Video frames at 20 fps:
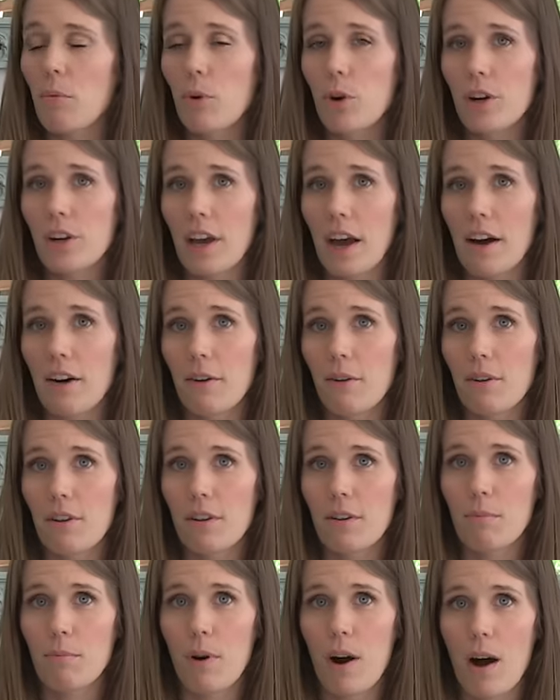work
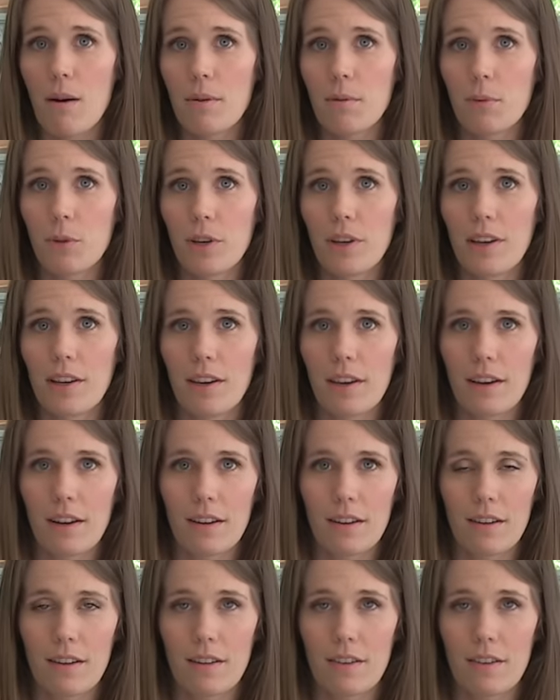out probably